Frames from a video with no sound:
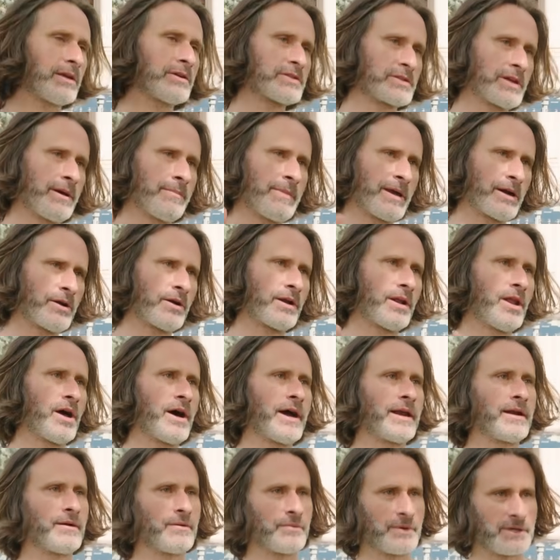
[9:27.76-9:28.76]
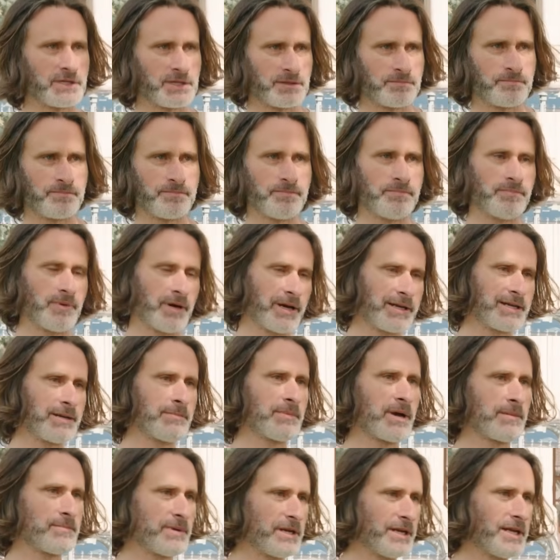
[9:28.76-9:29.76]
I met her online, or I
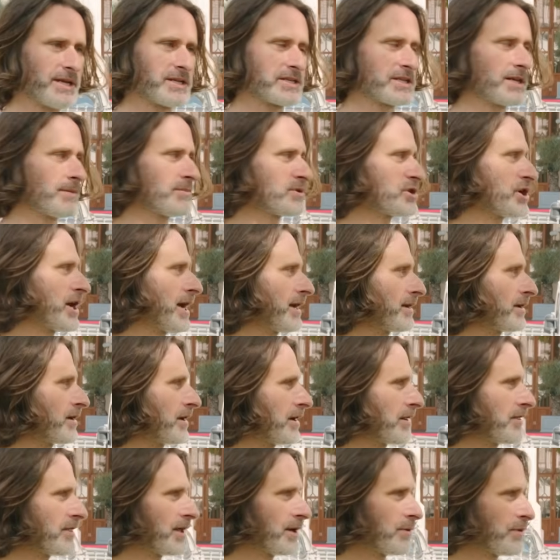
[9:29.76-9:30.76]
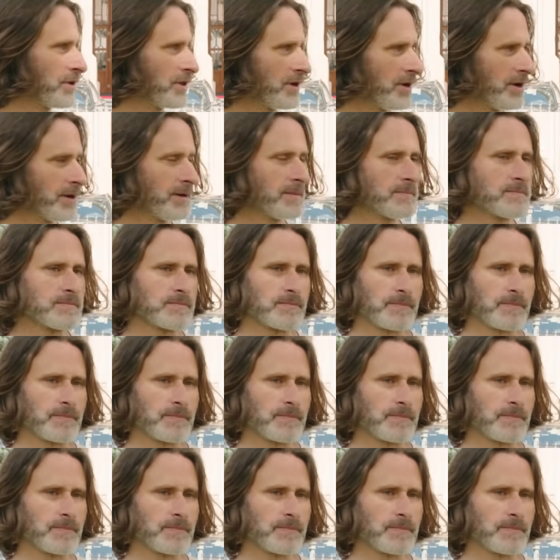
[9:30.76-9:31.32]
did my BDSM chat kind of thing with her,